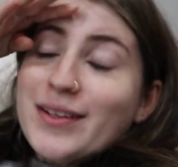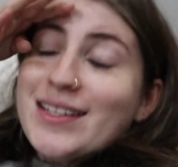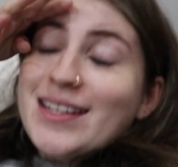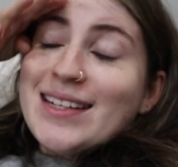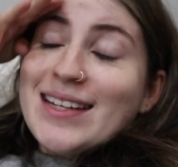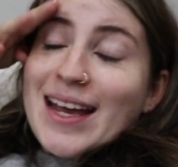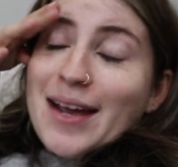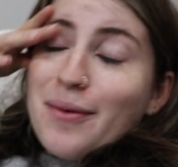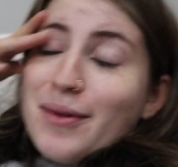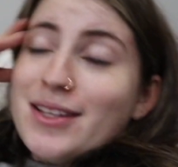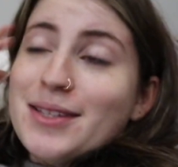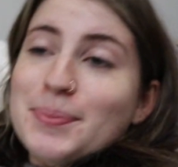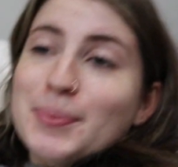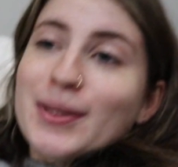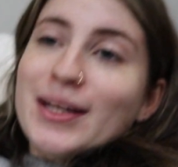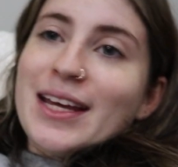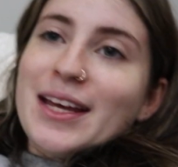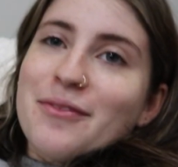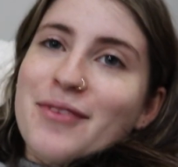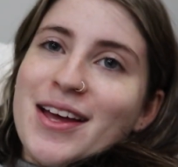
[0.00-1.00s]
today was
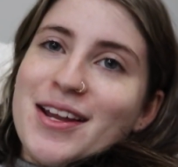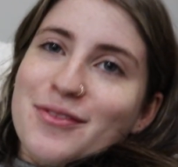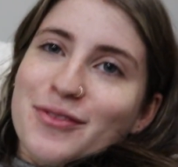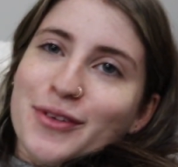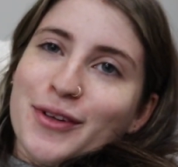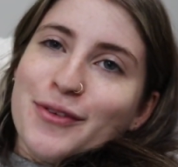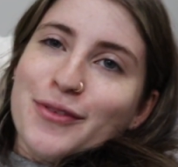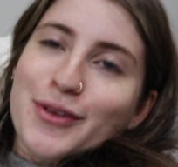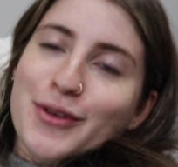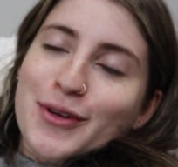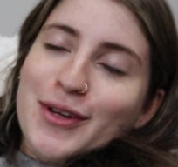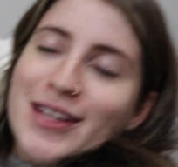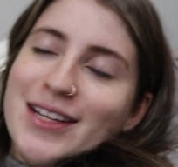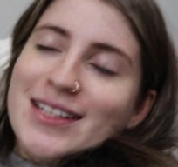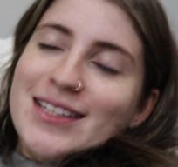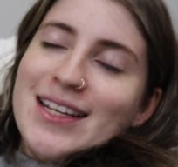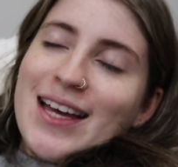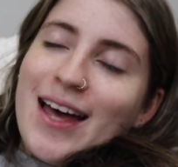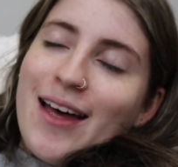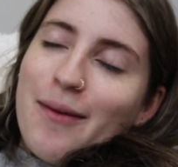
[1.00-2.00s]
pretty eventful, if you
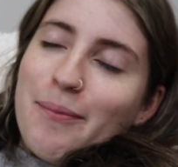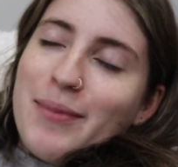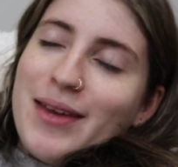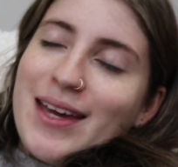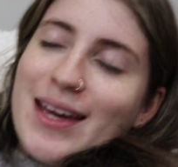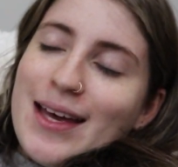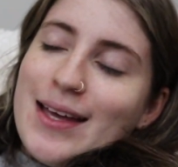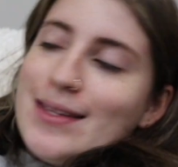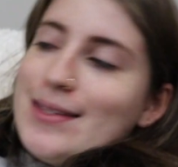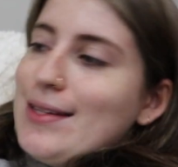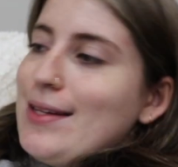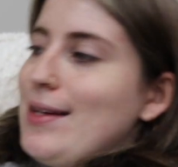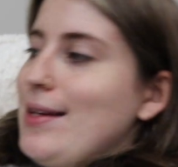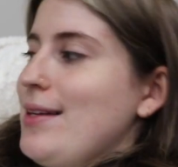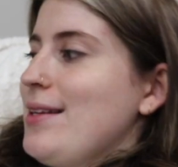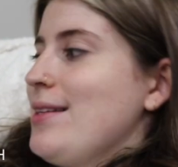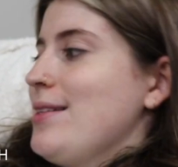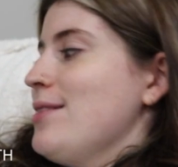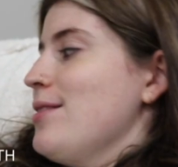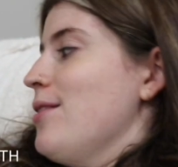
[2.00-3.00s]
could tell, because it
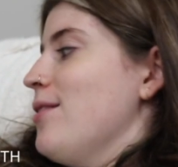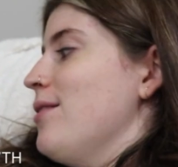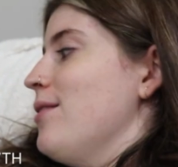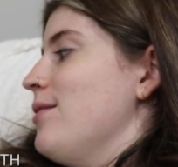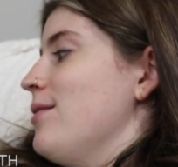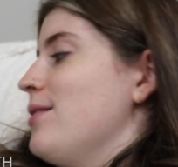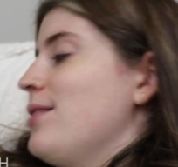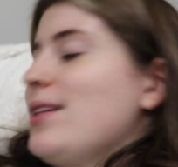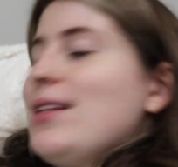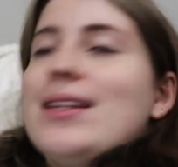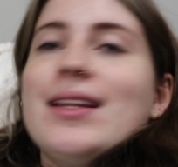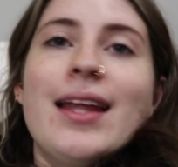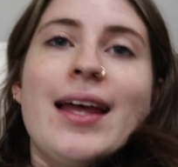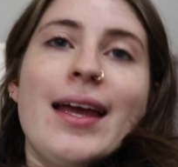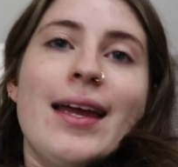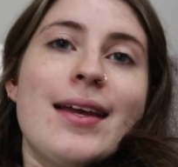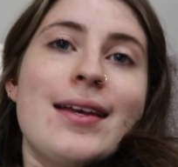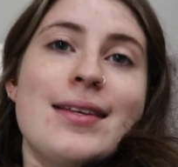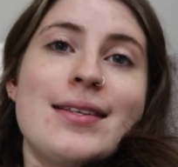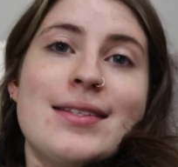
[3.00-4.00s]
is
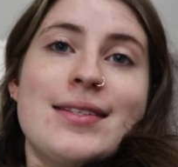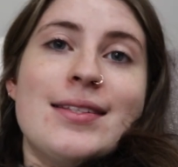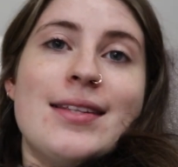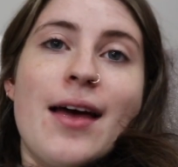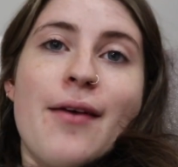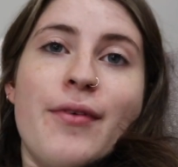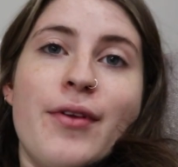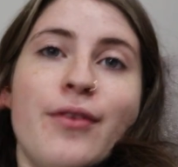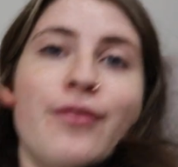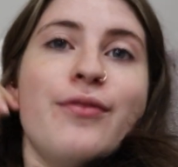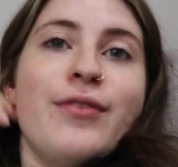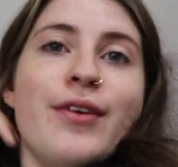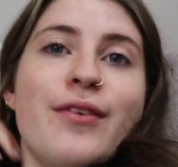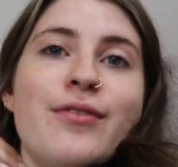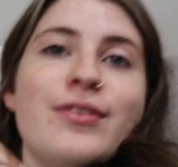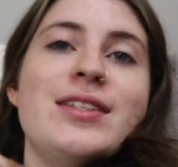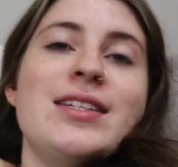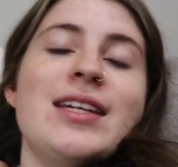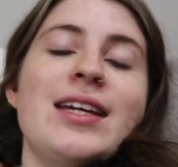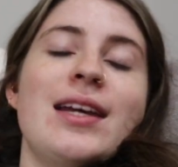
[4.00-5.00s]
like
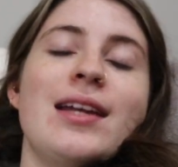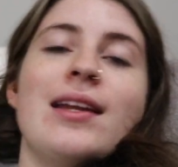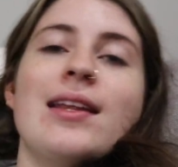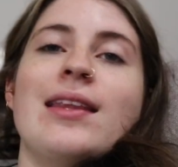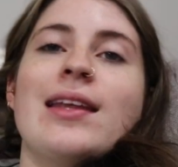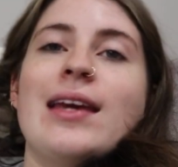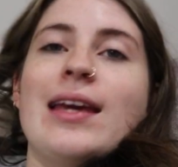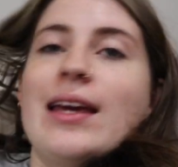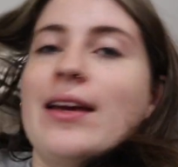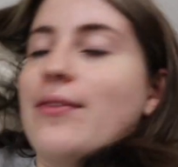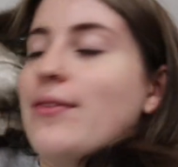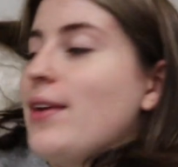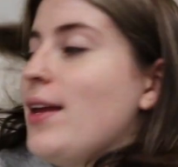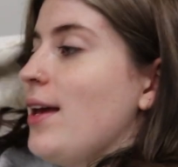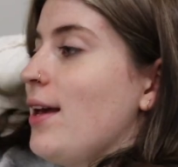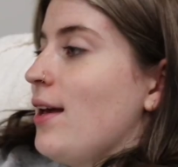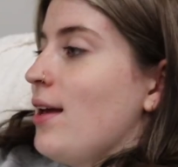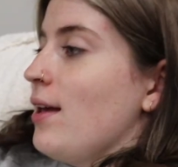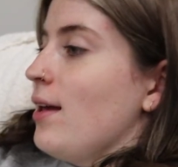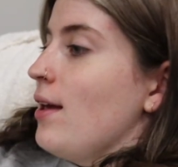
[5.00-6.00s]
7:15 in the
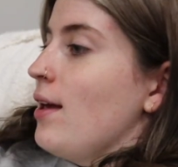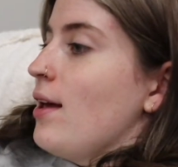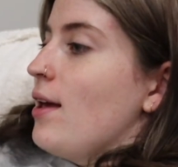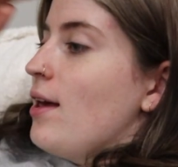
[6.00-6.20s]
evening.